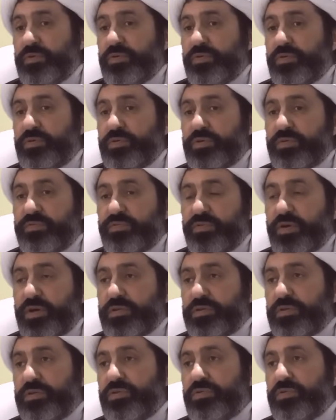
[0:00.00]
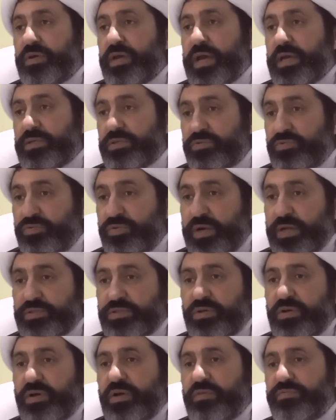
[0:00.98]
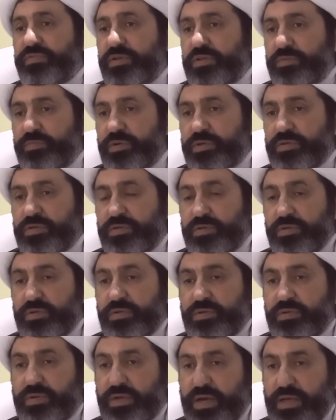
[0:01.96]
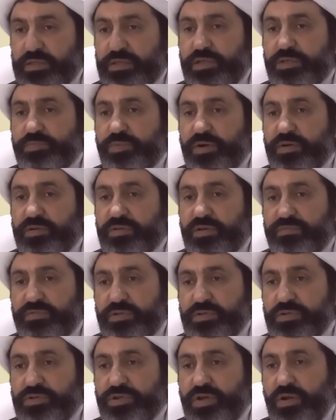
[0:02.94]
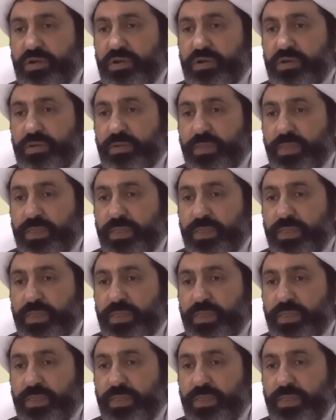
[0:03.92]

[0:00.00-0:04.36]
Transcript: Or if not, you know, do ghaza of it, but at least part of it, inshallah.